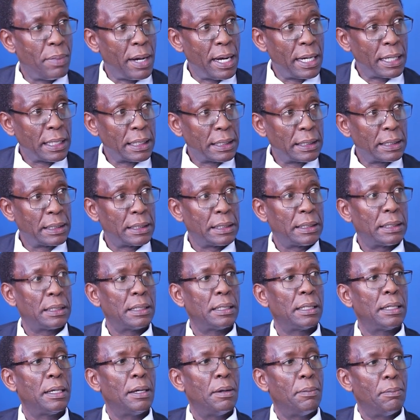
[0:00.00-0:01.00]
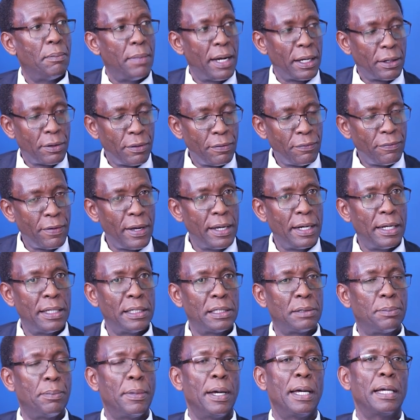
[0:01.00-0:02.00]
banks,
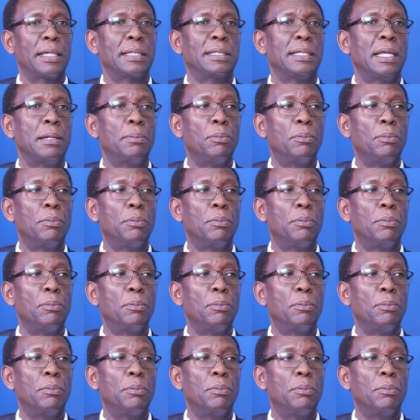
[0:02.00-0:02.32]
microfinance banks,